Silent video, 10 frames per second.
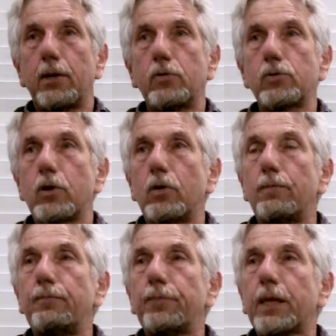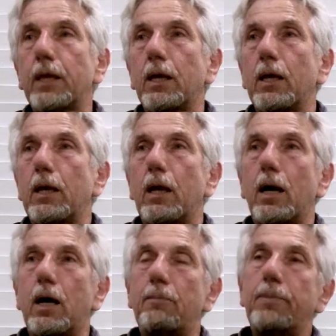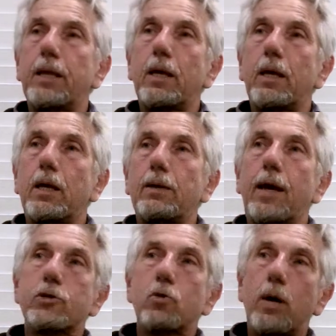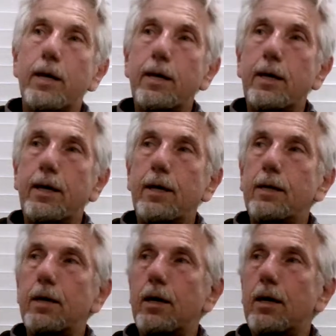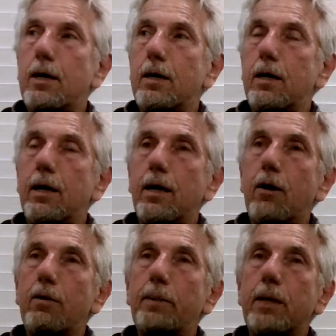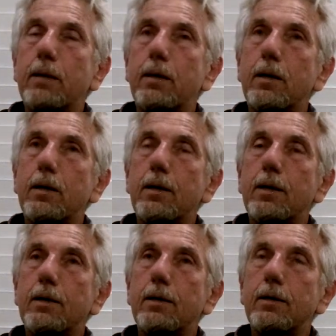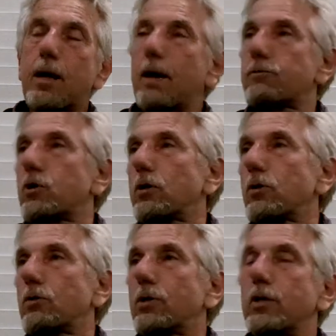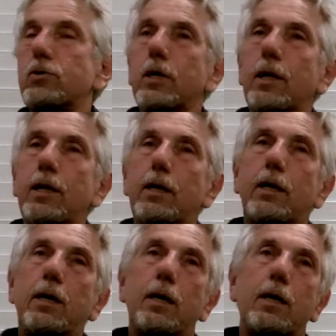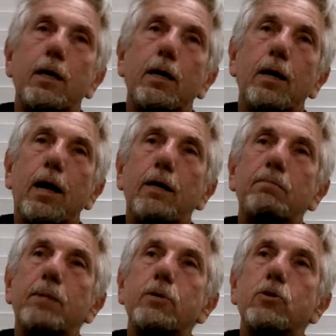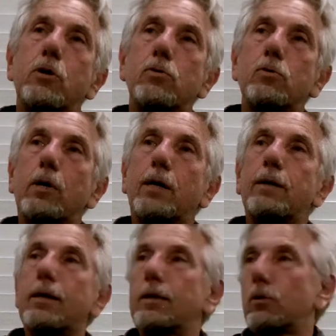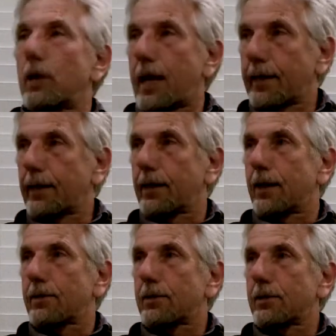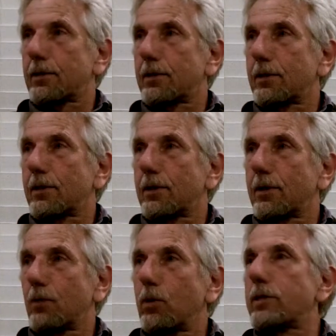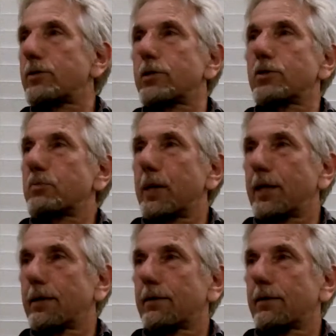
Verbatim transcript: So um, that's why in uh, uh Arabic, uh, uh, Rahab not they say, uh, Al Majazu Qataratul Haqiqat. What does this mean?